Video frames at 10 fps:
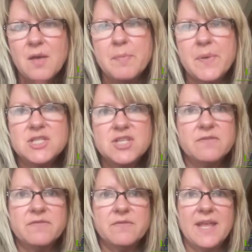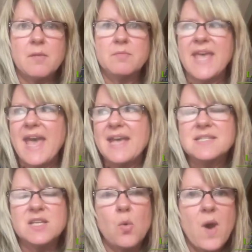a bunch of, like, I'm
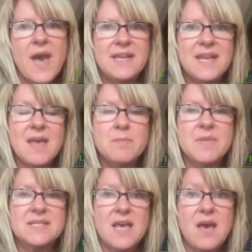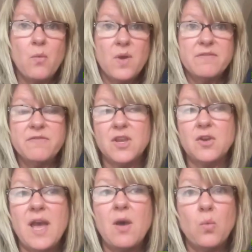casting a wide net because I want to
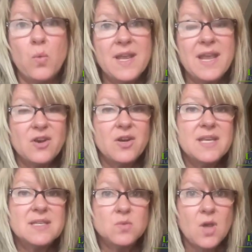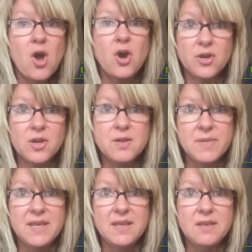figure out what areas are going to
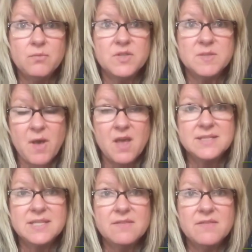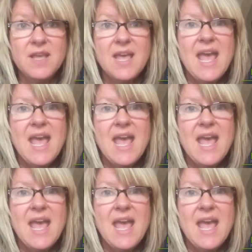be responsive.